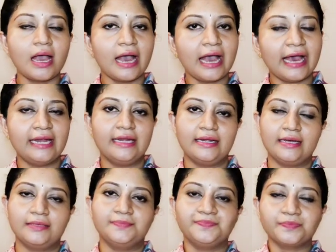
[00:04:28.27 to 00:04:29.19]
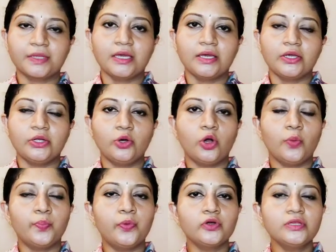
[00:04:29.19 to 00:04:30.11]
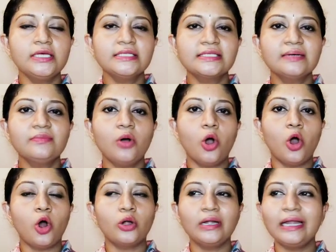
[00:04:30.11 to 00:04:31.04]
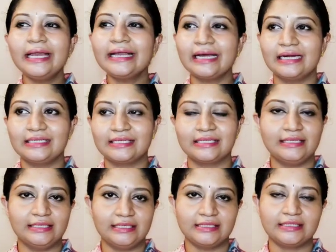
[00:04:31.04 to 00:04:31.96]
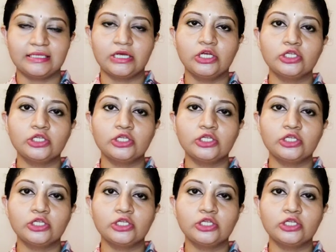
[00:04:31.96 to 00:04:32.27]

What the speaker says: And Buddhism only considers